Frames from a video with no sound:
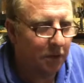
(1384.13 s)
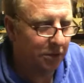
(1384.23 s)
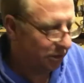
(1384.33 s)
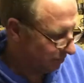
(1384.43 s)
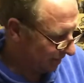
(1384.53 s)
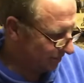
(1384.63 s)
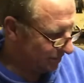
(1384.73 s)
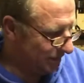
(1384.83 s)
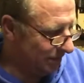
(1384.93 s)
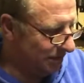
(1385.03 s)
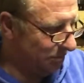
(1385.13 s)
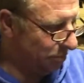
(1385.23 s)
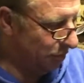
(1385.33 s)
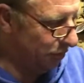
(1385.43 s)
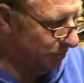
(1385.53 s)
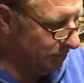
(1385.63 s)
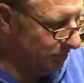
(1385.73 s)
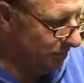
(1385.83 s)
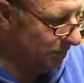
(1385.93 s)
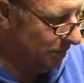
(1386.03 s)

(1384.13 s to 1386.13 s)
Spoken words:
Your rig still needs improvements.